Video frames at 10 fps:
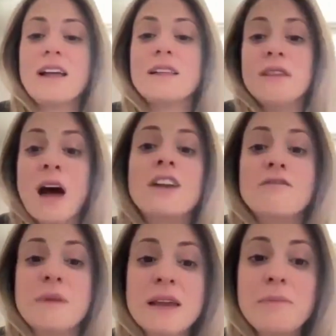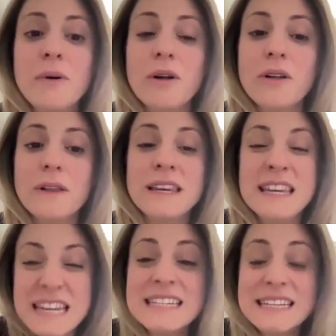like a lot of people
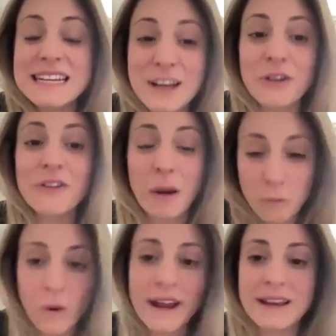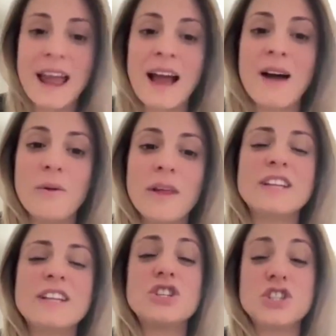need to hear that right now.
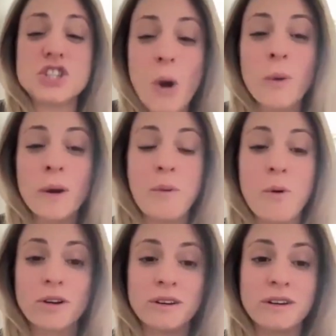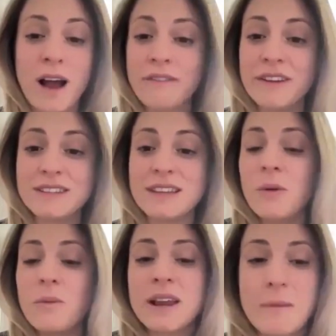Like, it's so important, obviously. I
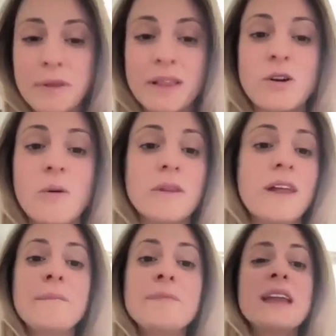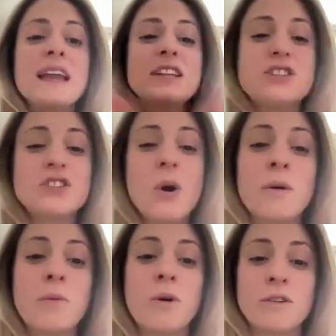don't want to get political, but like, it's so
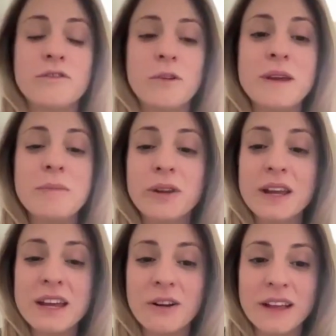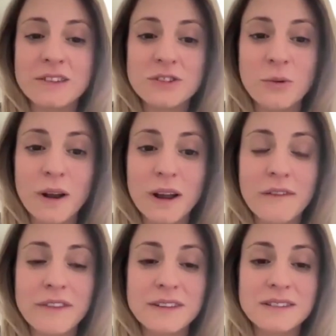important for people to hear that story
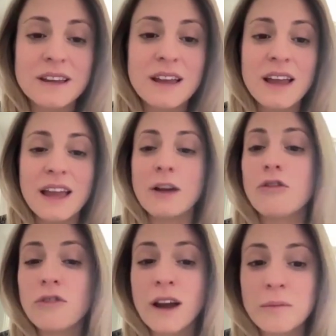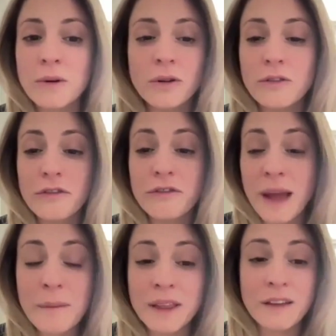of this incredible
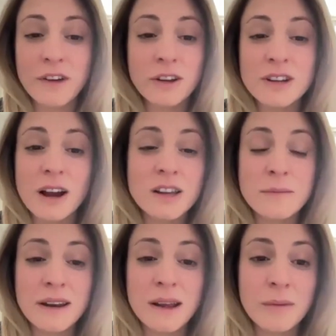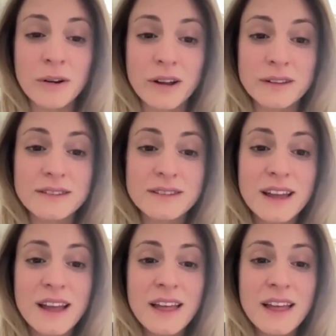family of undocumented immigrants